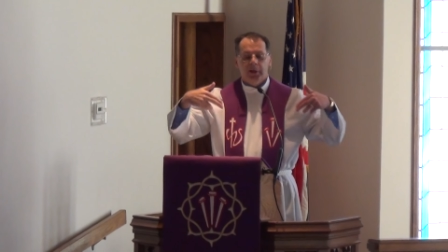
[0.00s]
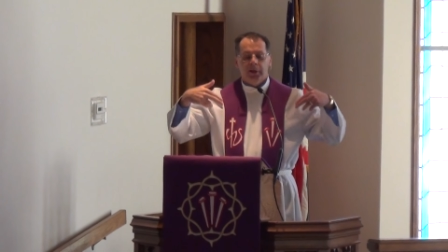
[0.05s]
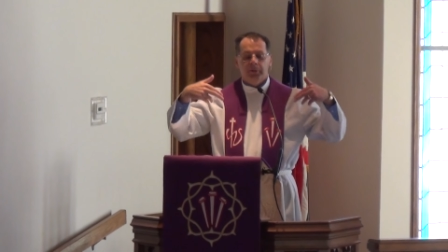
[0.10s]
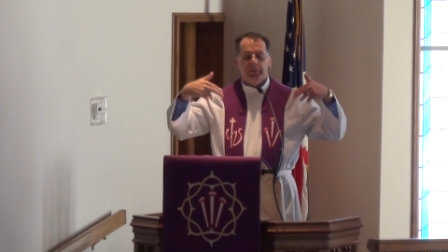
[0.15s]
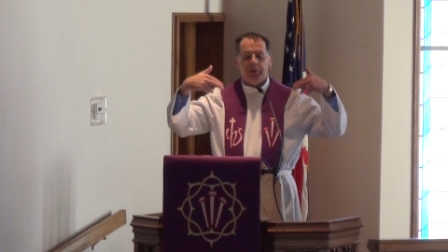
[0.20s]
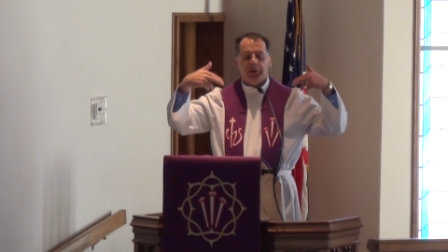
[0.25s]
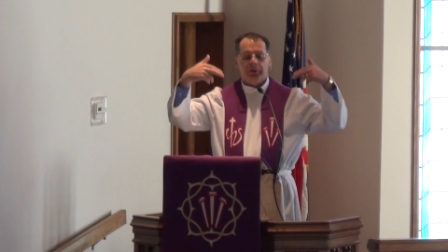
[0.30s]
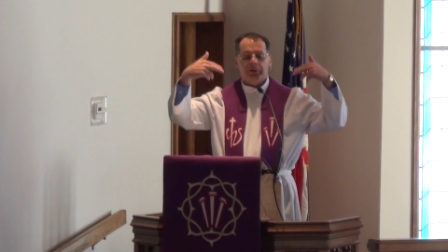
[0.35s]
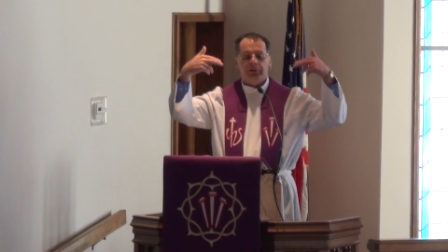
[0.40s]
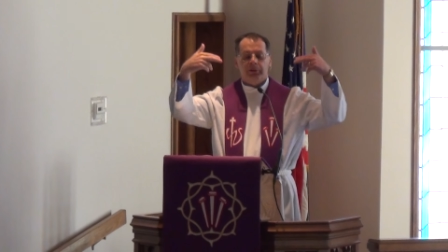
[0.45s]

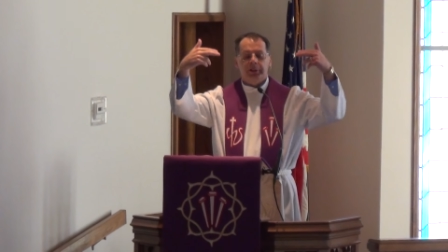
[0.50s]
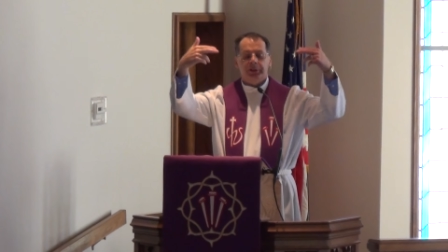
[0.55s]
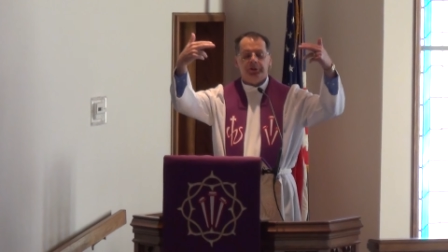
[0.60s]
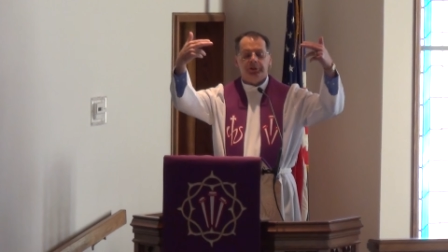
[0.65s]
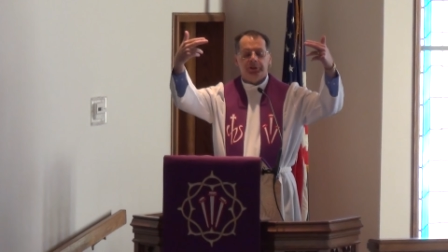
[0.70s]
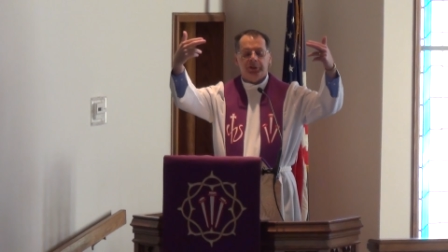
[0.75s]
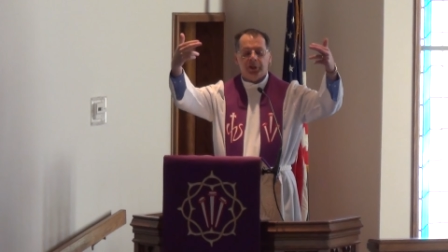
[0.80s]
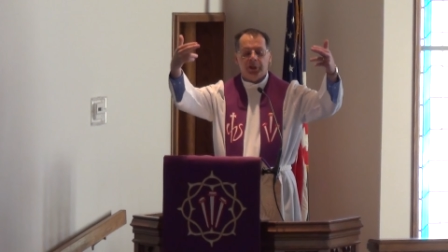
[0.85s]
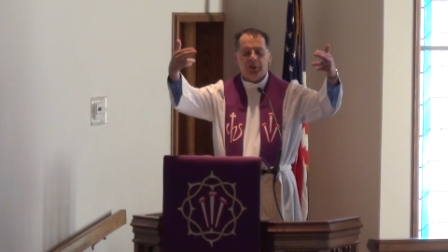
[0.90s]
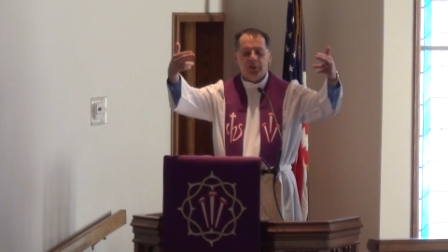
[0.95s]
of a
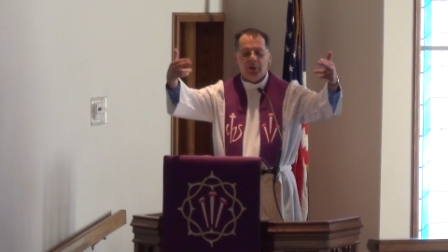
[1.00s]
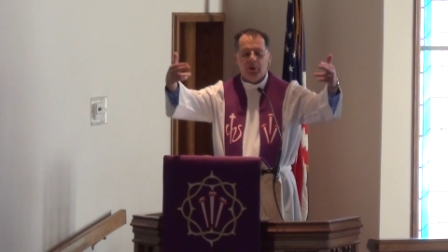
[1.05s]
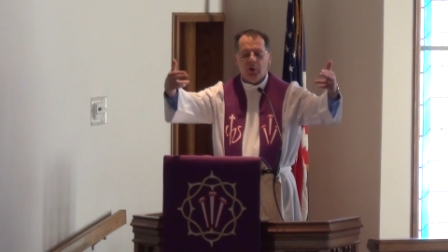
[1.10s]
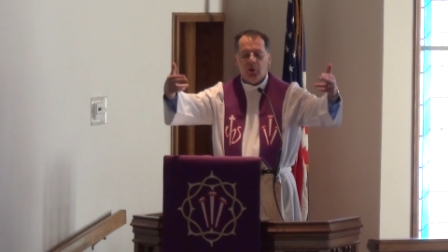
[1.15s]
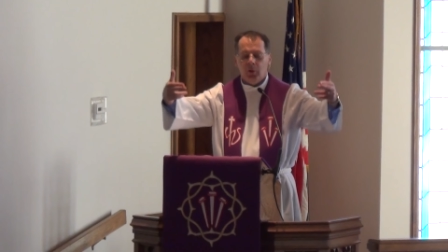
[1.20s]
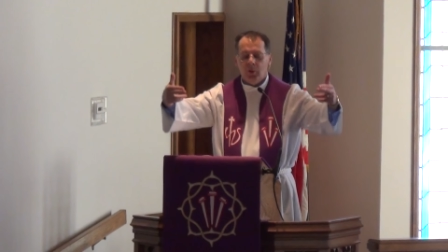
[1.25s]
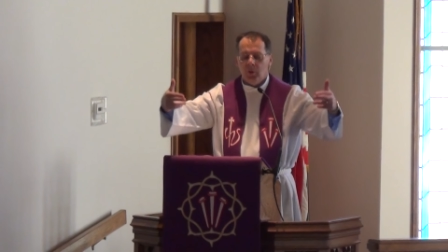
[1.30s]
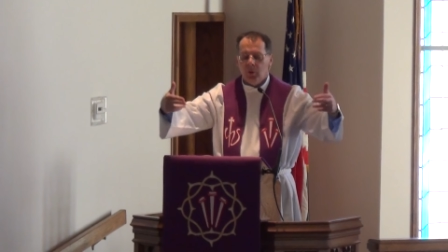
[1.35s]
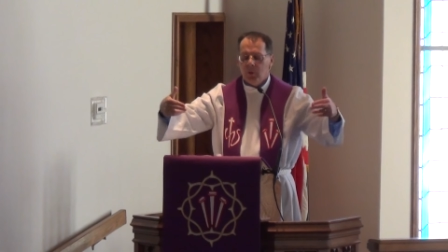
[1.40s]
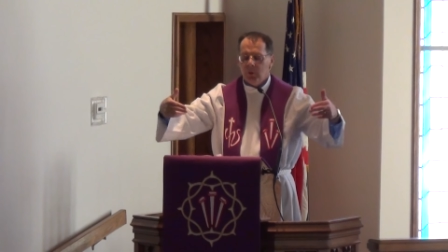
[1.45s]
Christian, the
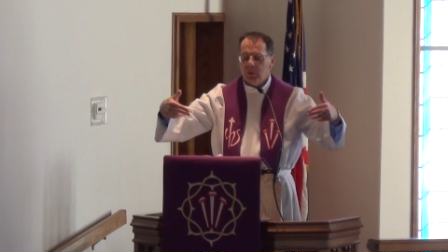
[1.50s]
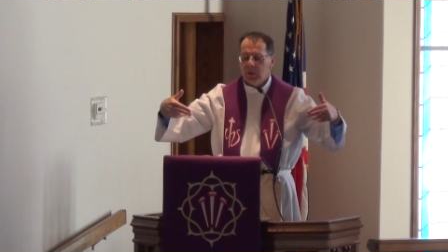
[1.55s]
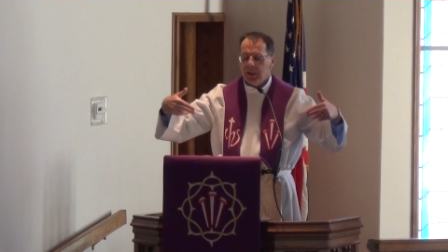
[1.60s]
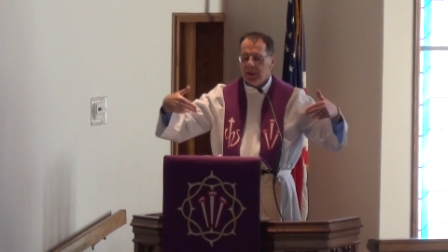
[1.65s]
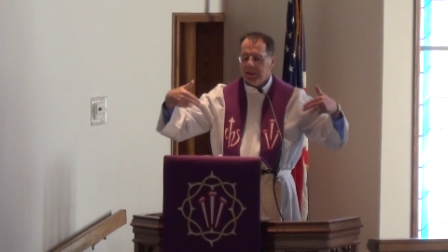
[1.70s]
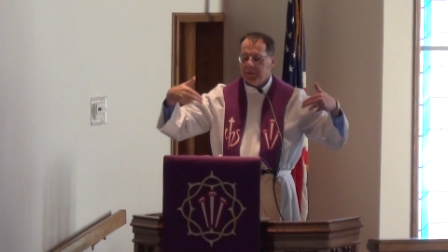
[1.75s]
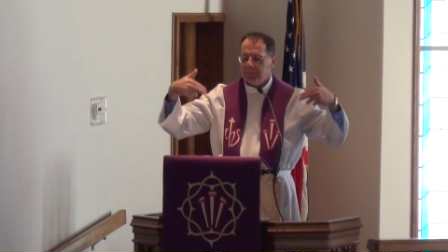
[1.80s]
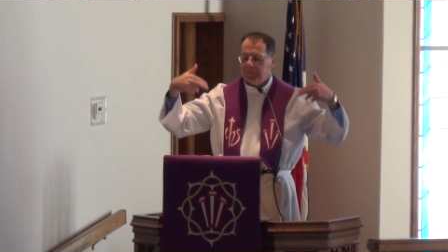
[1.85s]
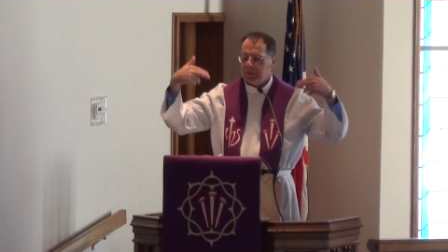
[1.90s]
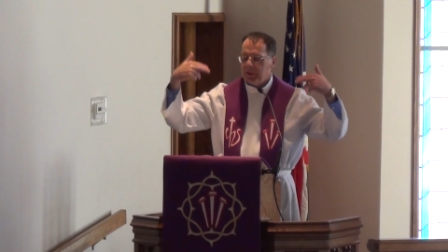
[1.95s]
whole
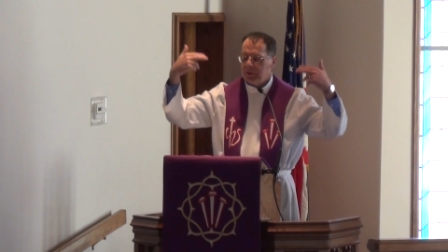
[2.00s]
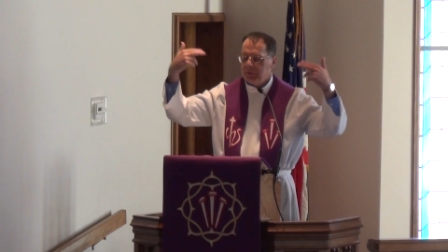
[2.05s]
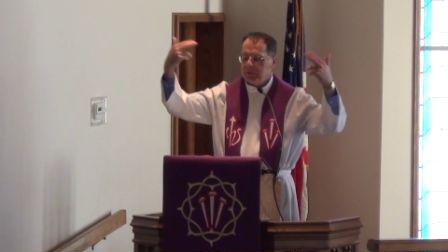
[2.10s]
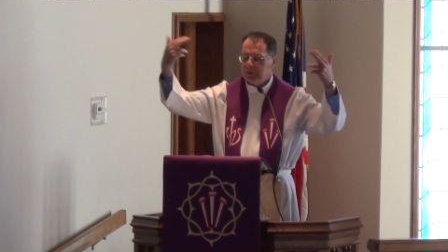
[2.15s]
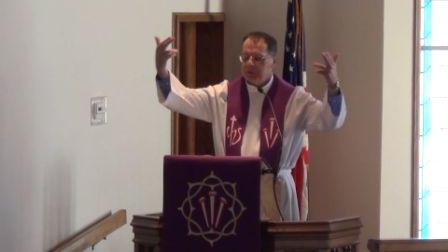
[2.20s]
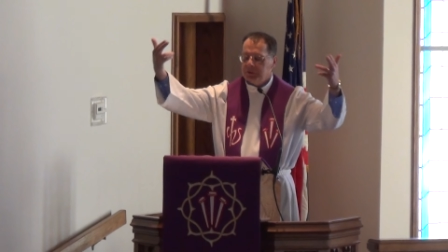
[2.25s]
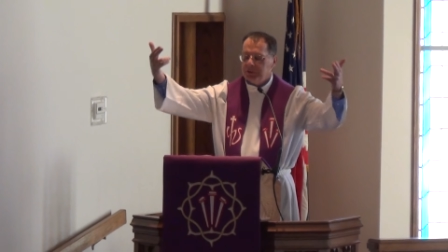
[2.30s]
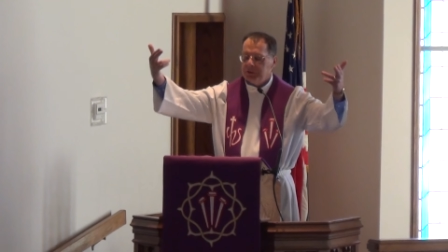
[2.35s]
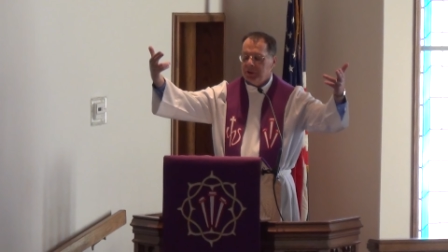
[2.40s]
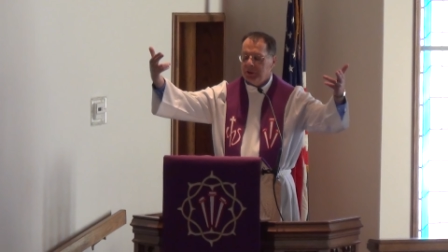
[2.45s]
life of a
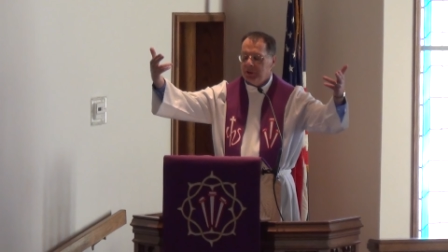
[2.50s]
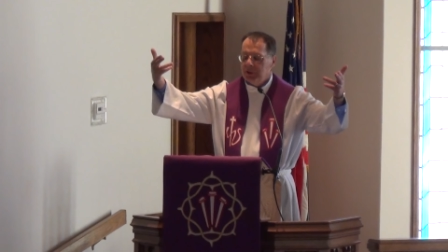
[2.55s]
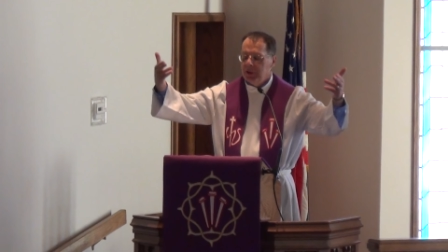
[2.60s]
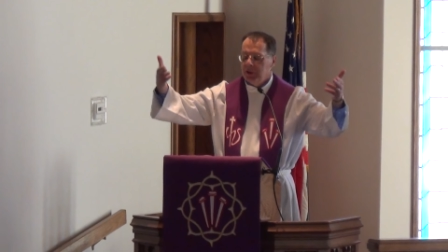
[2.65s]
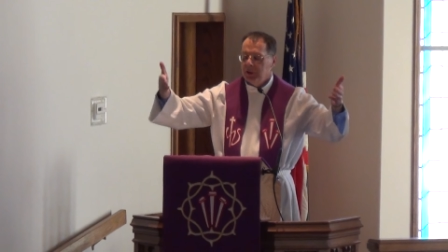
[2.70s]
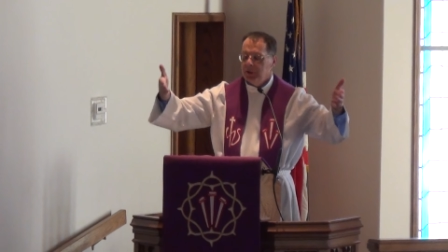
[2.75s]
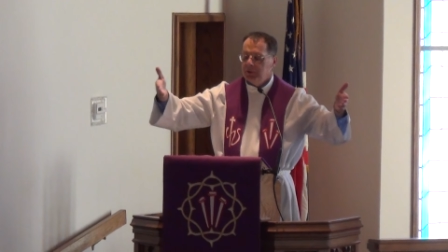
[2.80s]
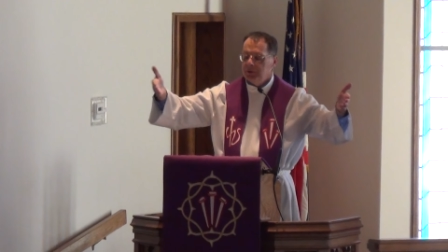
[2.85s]
Christian